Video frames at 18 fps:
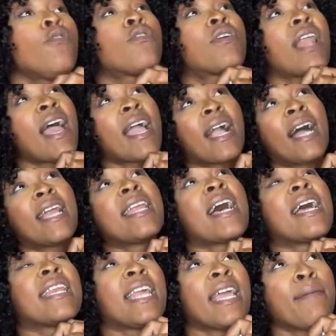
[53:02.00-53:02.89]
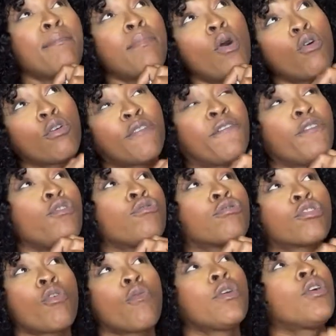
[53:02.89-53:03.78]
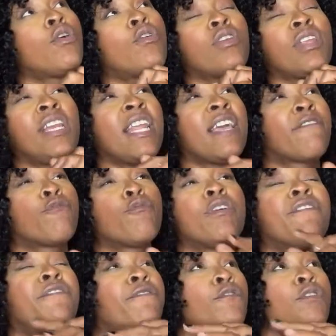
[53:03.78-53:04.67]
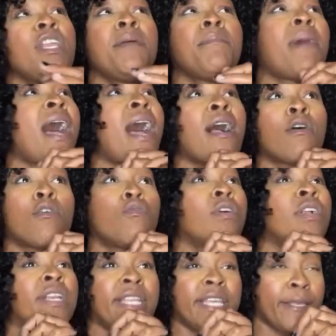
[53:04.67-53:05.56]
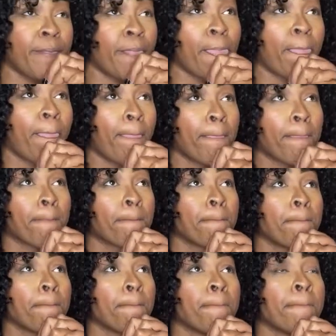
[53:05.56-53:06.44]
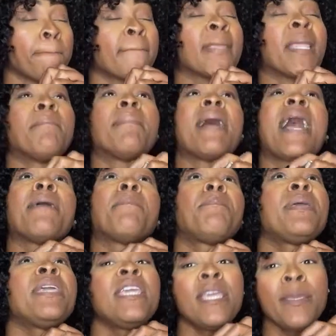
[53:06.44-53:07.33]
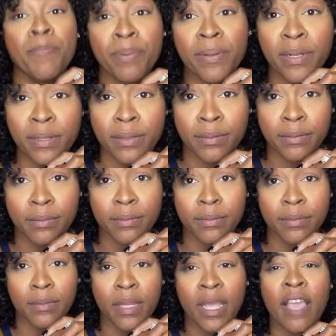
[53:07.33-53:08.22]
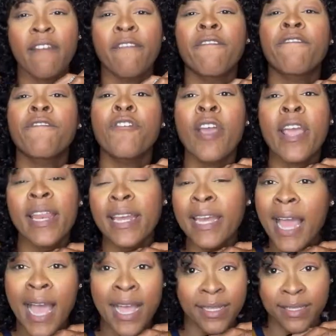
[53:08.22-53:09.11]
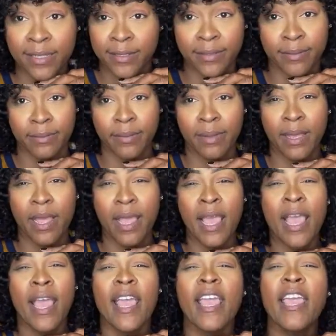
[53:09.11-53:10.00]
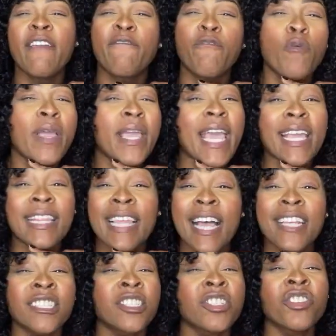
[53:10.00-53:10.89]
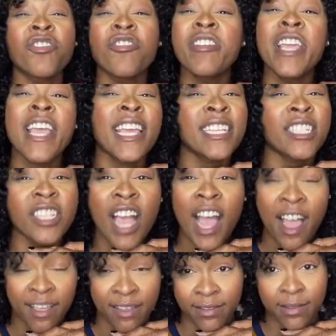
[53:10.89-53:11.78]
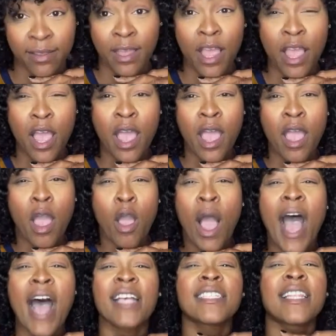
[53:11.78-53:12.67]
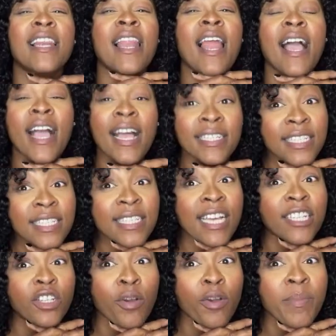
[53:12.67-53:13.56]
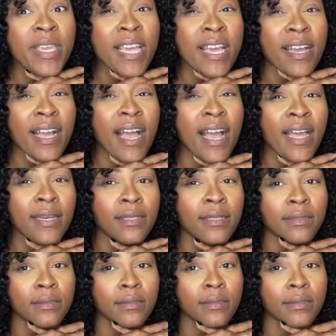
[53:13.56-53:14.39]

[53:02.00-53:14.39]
look like a that them both for do, so we only left with fully Mark Golden. My people, fret not. If we get a stranger, as long as he's a Jamaican,